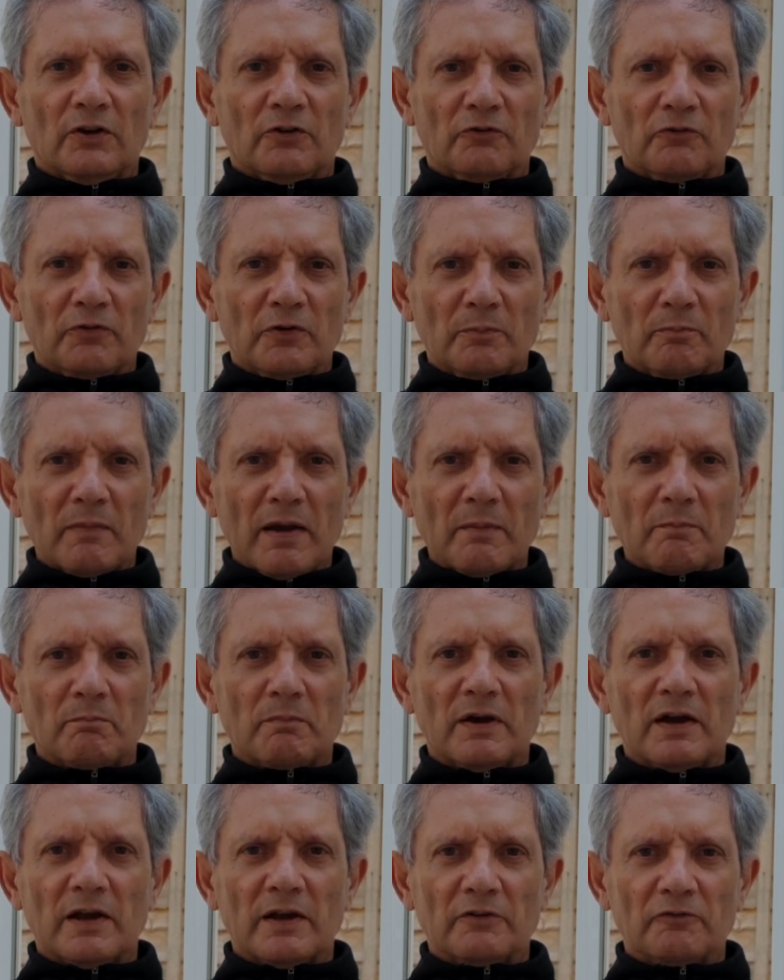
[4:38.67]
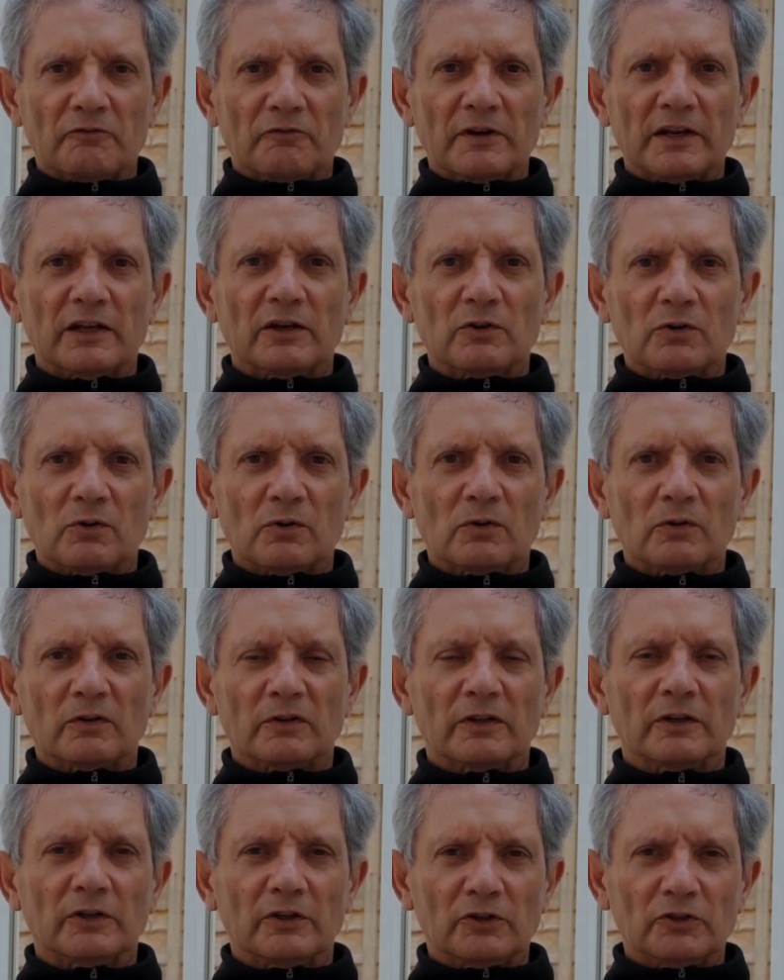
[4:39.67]
Remember and recall
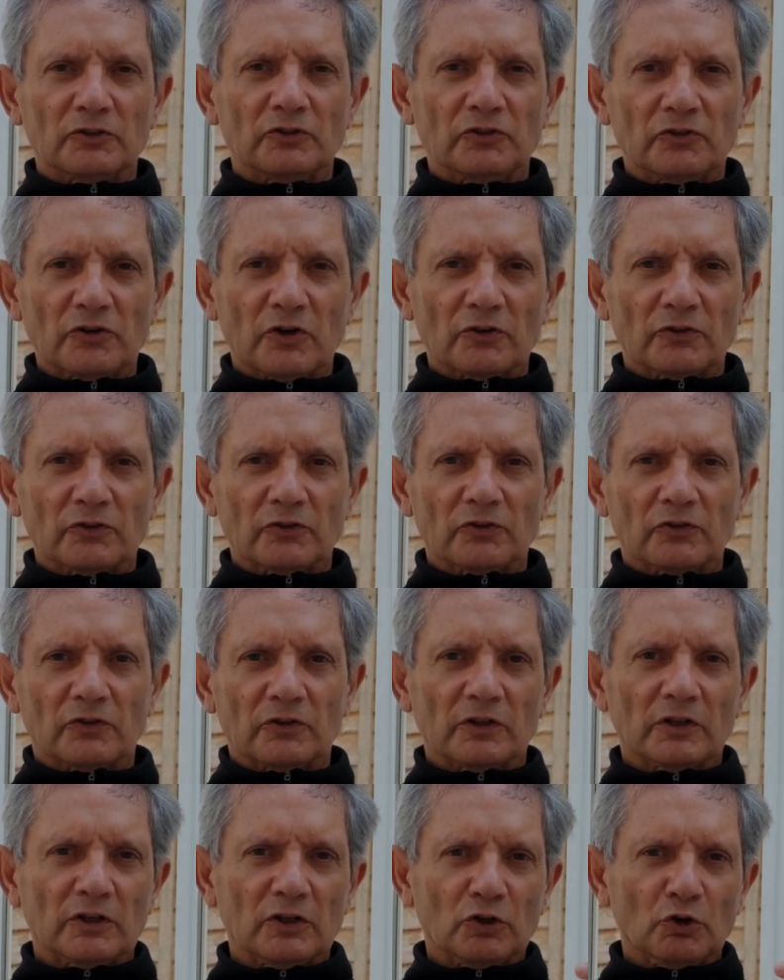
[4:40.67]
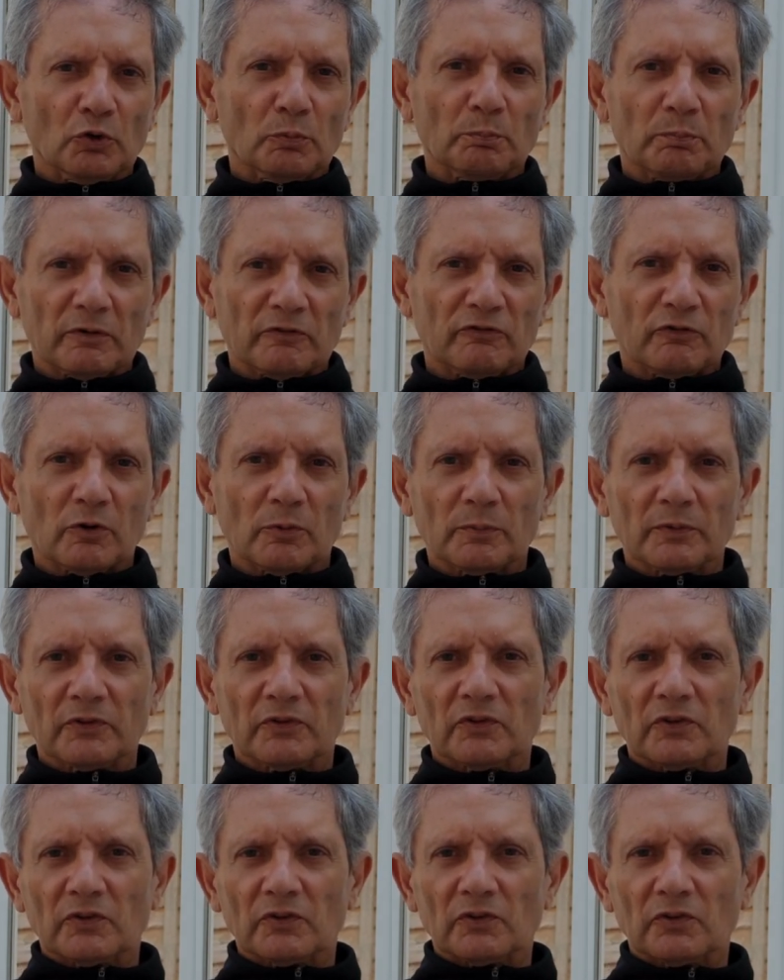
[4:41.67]
the good shots, the good
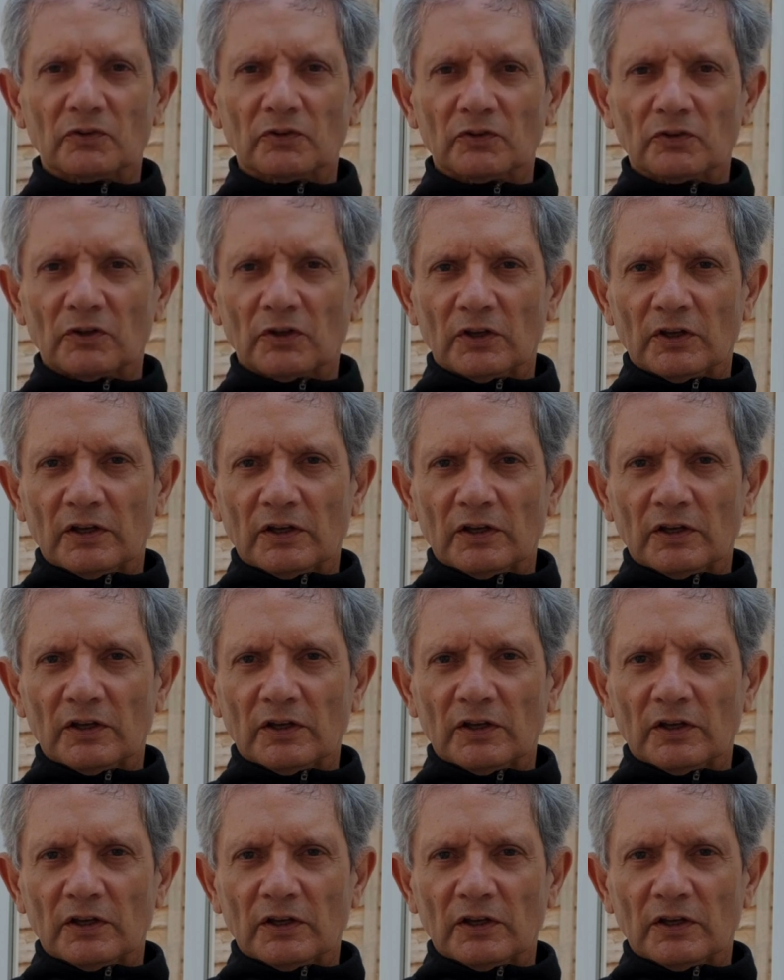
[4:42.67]
performances,